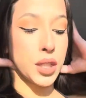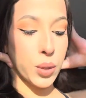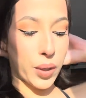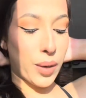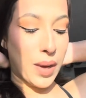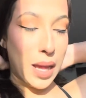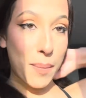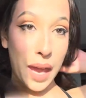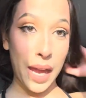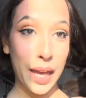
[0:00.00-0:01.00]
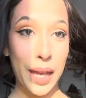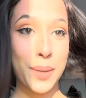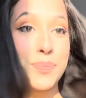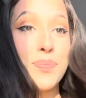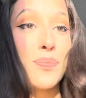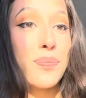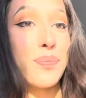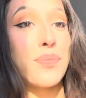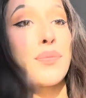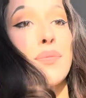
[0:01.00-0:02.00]
tutorial while I'm at it.
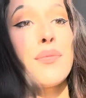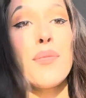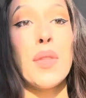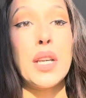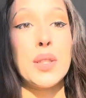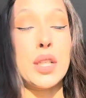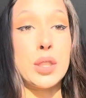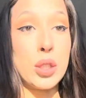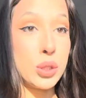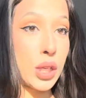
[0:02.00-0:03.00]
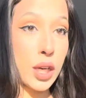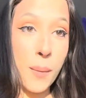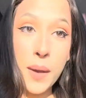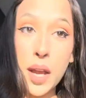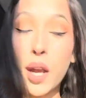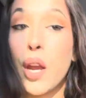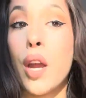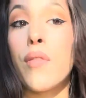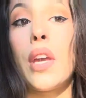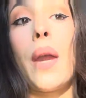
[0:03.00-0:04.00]
So I called you, I cut my hair
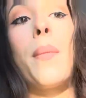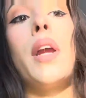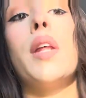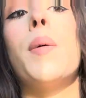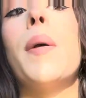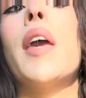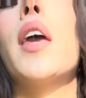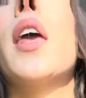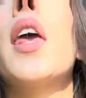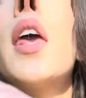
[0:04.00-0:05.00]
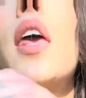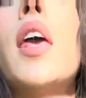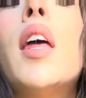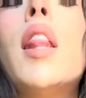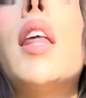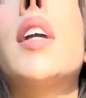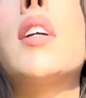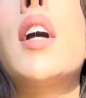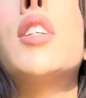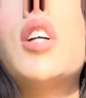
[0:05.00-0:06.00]
off camera a little bit. Like,
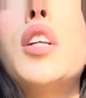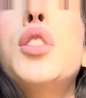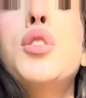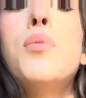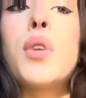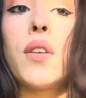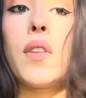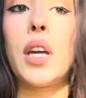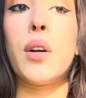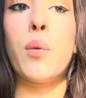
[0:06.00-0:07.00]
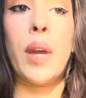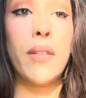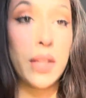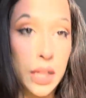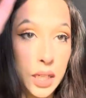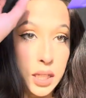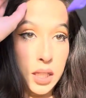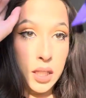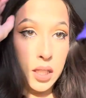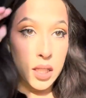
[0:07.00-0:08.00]
I tried to do more of, like, a wavy look,
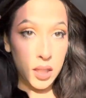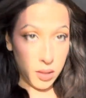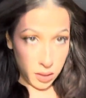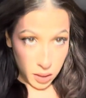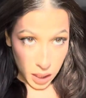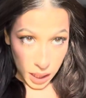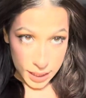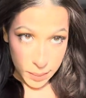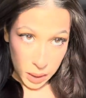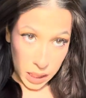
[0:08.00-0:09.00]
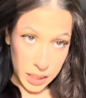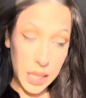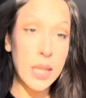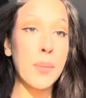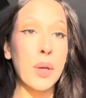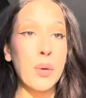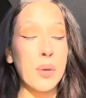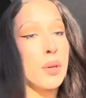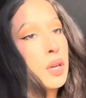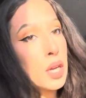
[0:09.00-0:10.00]
and I put it down the middle.
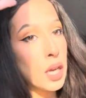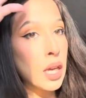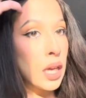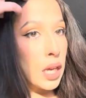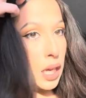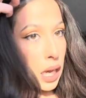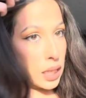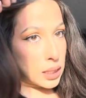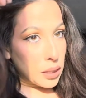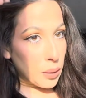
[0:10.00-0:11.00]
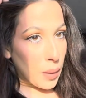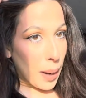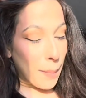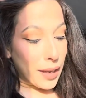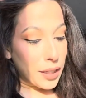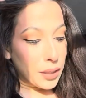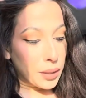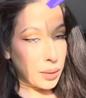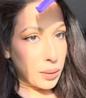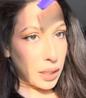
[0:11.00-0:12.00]
And so what I'm about to
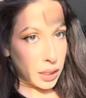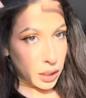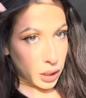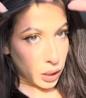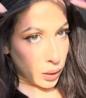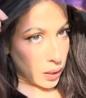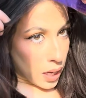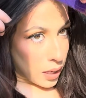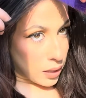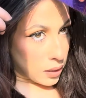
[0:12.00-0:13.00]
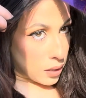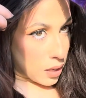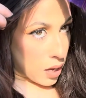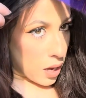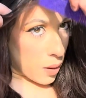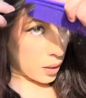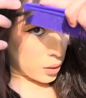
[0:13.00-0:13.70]
do is just show you guys how I